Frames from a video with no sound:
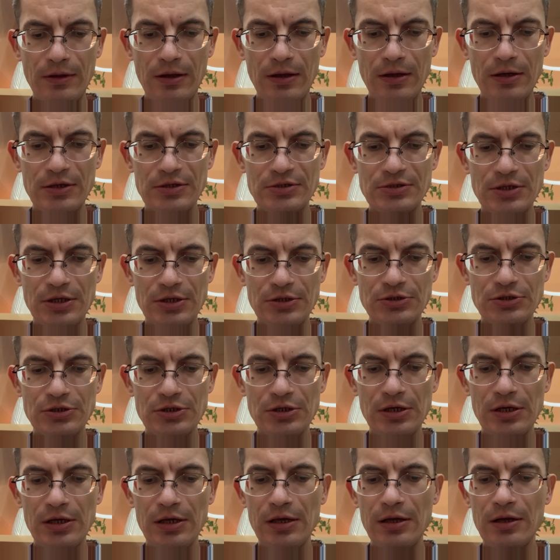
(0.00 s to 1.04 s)
and
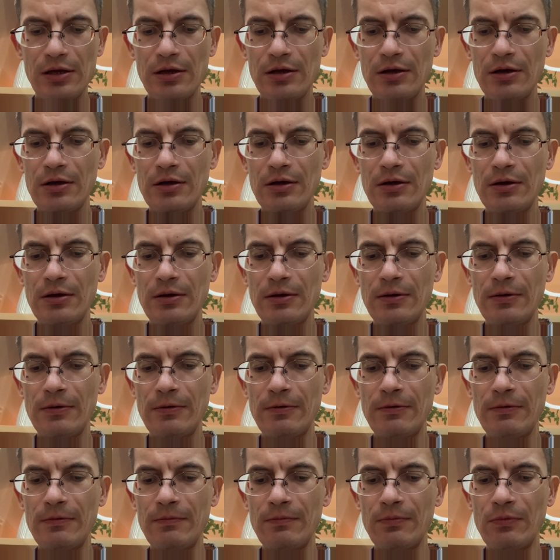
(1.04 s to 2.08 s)
essentially
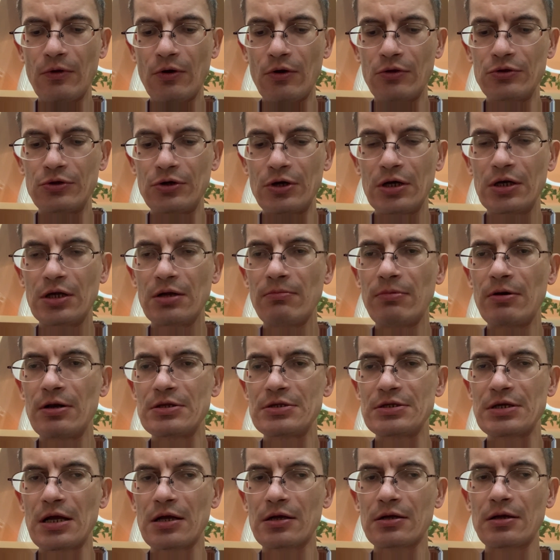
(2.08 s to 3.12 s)
Honoré de
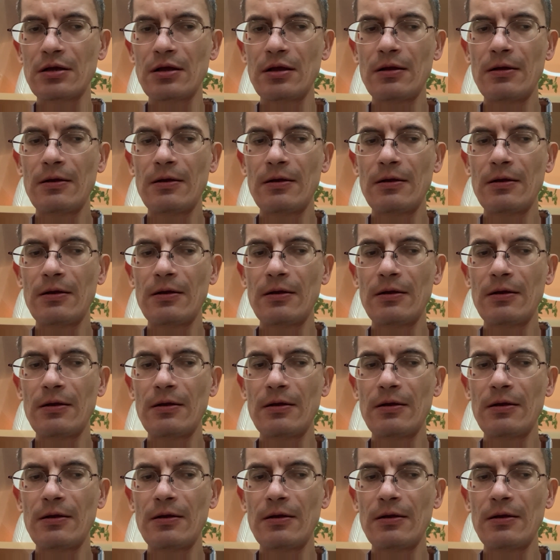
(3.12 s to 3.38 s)
Balzac